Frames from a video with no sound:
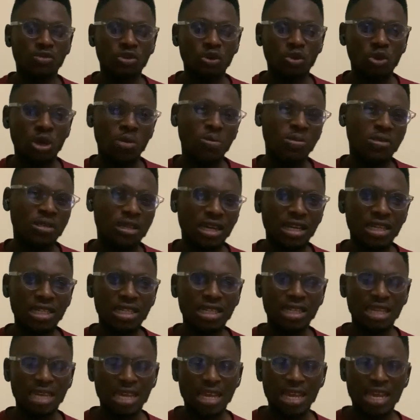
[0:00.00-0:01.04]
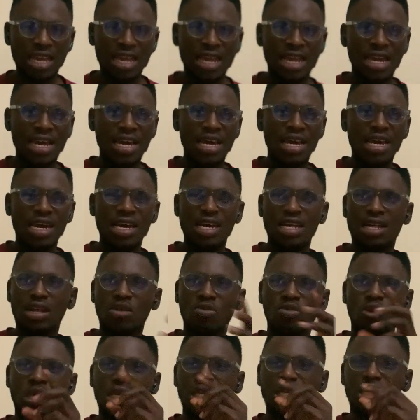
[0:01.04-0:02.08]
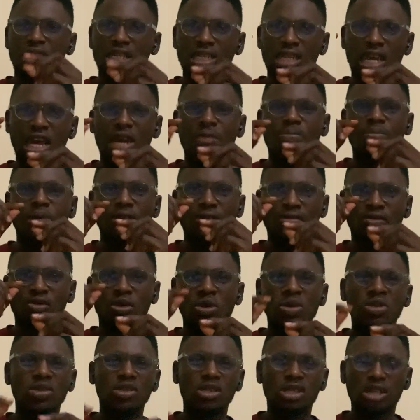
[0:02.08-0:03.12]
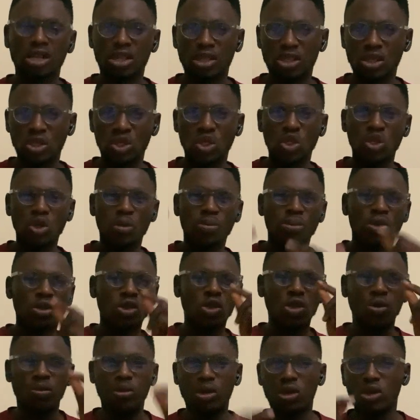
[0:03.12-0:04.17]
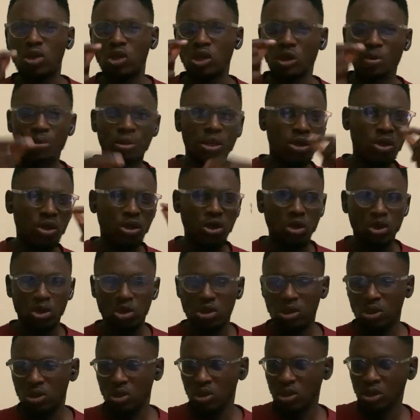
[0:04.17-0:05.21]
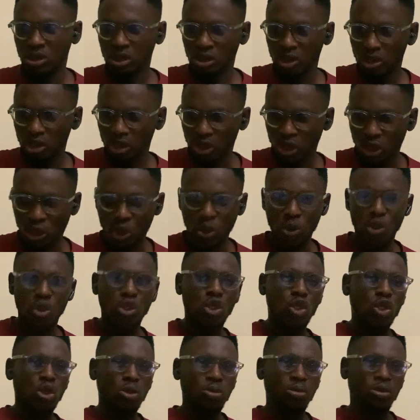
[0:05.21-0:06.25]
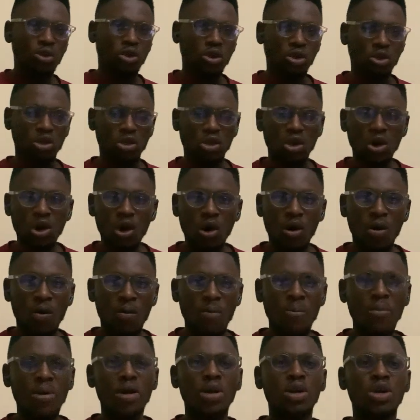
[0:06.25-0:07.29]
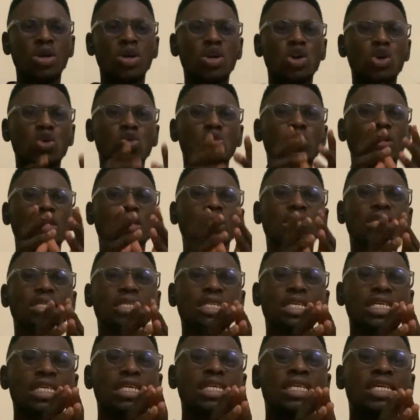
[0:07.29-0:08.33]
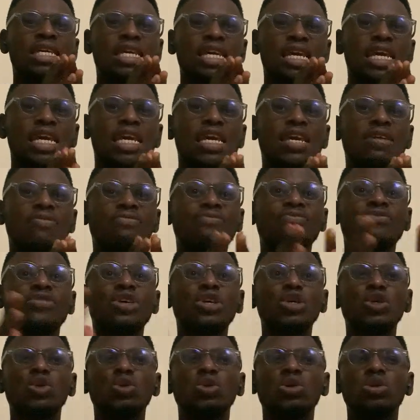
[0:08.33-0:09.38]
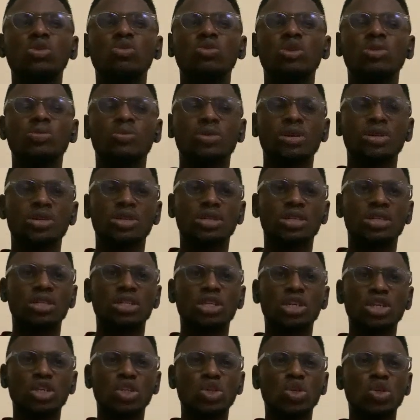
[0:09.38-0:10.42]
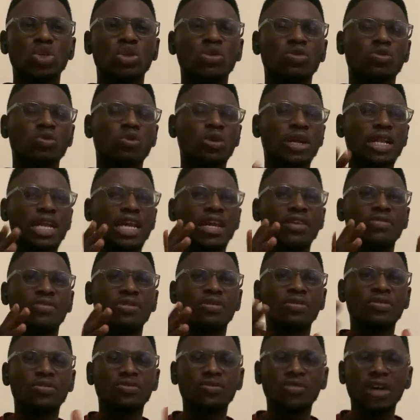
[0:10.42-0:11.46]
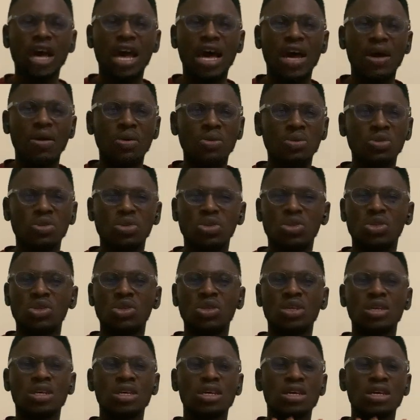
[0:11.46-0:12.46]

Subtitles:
of a website. We type in, for instance, www.youtube.com. We see a visual representation of whatever files